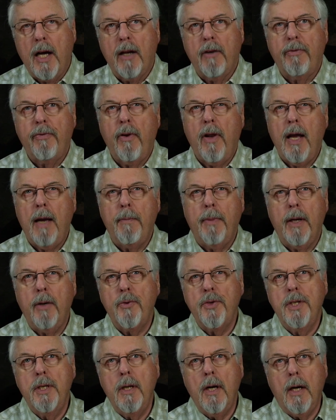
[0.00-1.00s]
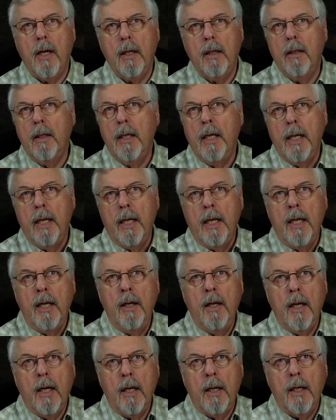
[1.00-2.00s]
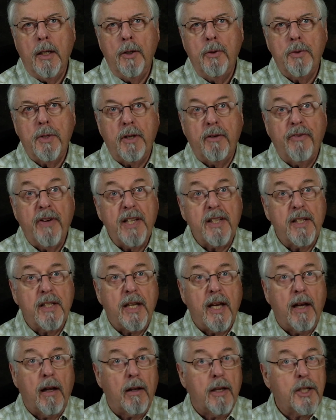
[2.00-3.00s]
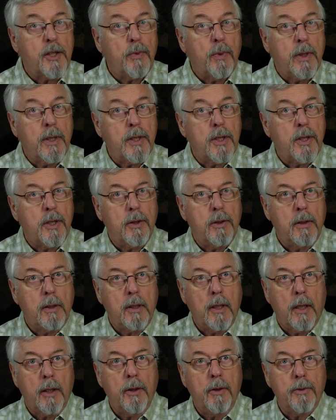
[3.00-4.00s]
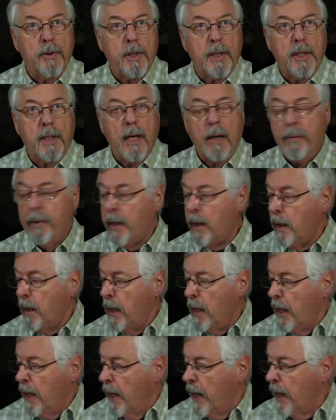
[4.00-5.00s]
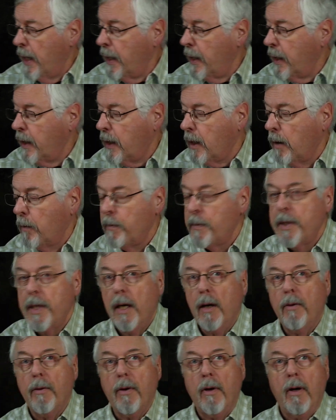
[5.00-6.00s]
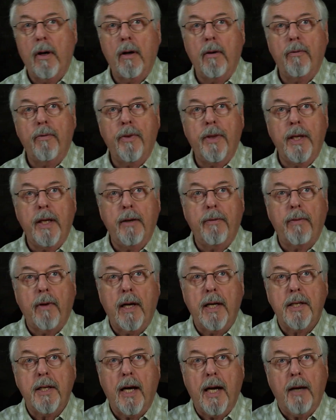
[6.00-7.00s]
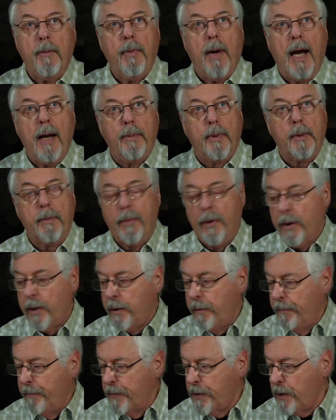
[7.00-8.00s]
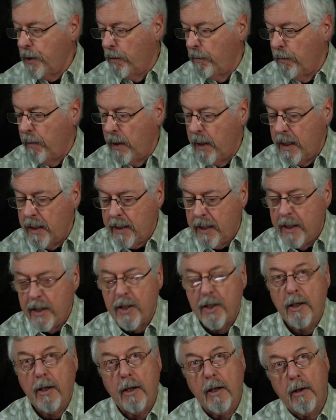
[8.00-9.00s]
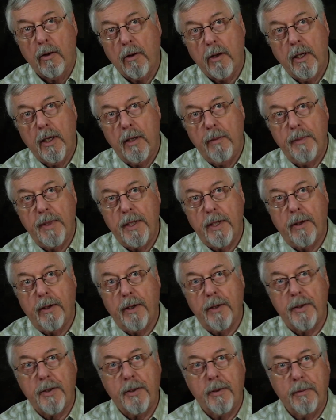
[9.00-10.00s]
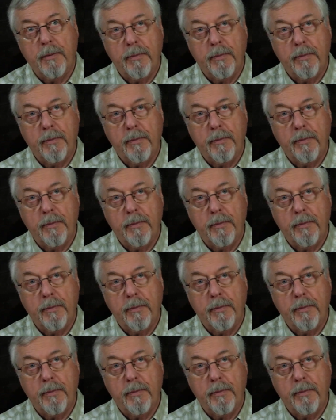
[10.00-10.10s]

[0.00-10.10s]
of fly, but it was done using pheasant tail. This one is done using dubbing, and it comes out of the Fly Tying Bible book. So, let's get started and looking at the materials.